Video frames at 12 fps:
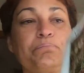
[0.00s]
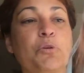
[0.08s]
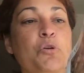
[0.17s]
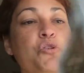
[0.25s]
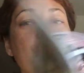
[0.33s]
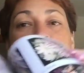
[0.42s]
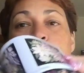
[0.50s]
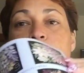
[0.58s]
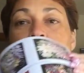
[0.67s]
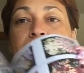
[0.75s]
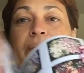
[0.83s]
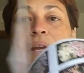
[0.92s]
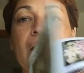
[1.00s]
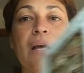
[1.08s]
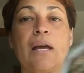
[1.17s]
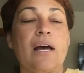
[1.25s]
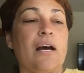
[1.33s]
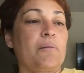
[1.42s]
brochure.
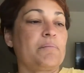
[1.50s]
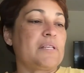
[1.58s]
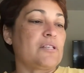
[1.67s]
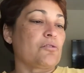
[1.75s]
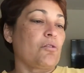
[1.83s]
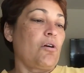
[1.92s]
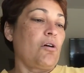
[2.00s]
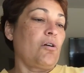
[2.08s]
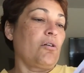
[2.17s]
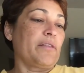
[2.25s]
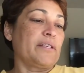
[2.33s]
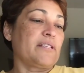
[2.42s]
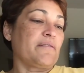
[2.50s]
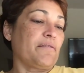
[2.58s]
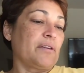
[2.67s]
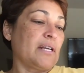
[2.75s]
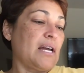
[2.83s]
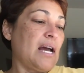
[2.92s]
These are all the
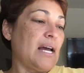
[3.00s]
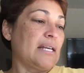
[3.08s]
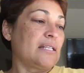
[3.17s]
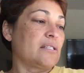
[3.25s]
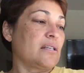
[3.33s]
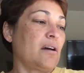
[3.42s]
different kinds